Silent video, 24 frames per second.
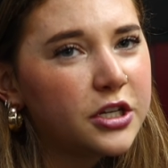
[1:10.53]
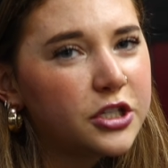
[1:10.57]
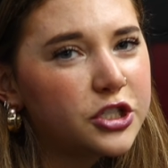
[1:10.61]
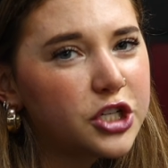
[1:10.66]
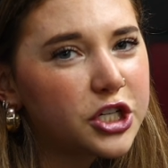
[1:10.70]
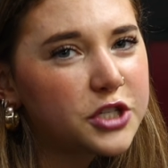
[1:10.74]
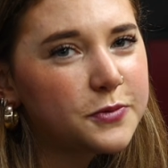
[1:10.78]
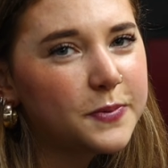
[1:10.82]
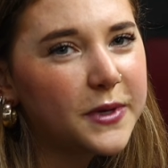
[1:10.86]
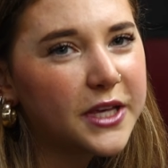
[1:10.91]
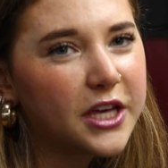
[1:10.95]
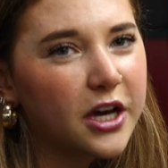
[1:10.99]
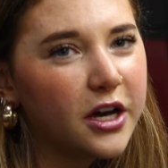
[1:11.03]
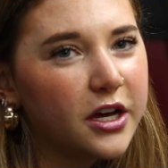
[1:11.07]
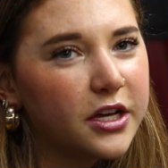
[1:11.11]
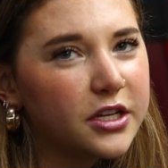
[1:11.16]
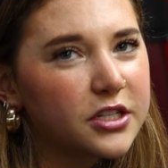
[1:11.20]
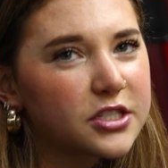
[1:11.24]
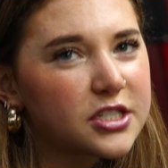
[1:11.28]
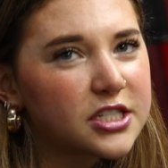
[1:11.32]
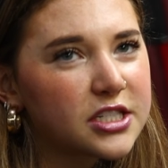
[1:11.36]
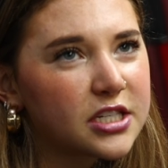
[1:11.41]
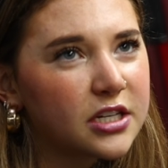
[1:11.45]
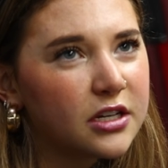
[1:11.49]
just
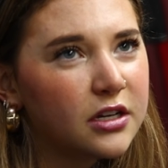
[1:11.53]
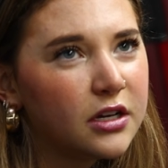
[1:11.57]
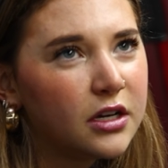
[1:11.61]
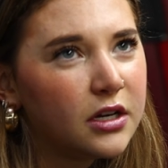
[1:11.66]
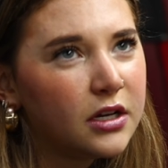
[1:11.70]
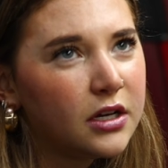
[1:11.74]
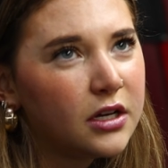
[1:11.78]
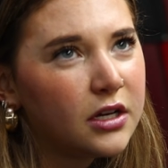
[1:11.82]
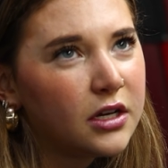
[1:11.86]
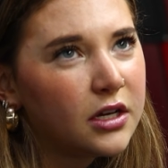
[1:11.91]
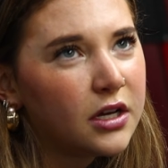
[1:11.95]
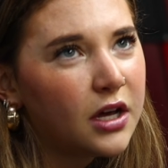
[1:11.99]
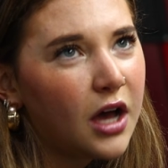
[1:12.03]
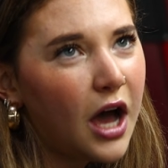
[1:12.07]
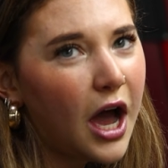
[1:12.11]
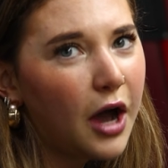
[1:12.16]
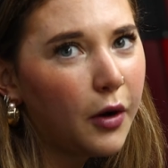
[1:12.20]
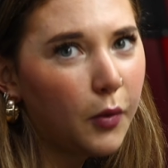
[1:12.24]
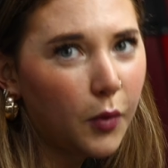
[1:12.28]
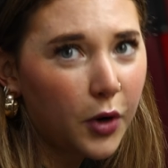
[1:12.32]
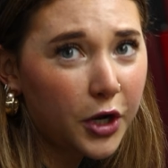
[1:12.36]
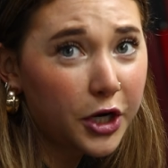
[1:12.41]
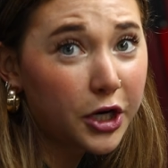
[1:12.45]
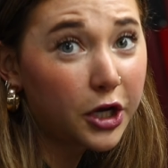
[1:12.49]
because
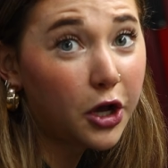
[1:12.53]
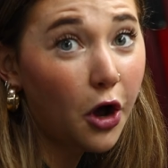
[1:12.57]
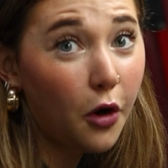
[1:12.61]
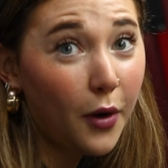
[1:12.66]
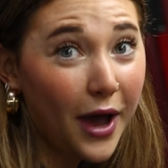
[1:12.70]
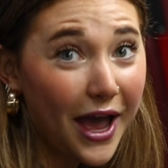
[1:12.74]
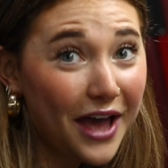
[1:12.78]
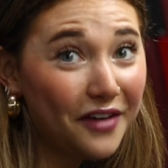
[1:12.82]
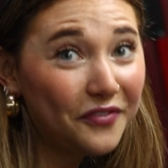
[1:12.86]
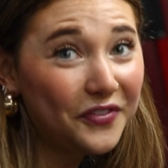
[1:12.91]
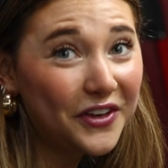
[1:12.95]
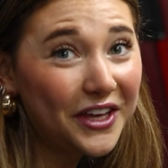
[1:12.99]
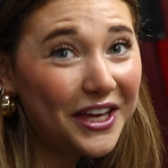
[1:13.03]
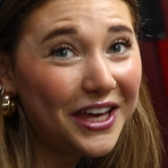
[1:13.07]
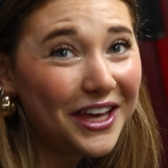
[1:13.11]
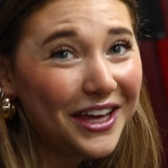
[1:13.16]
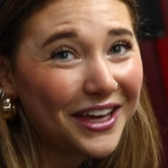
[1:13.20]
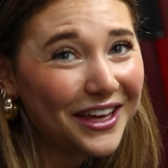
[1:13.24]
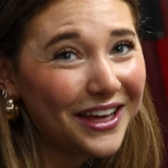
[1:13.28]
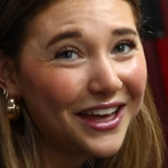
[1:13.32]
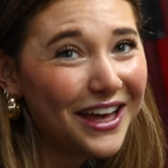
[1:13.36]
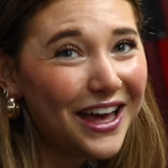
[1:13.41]
I want to go heavy.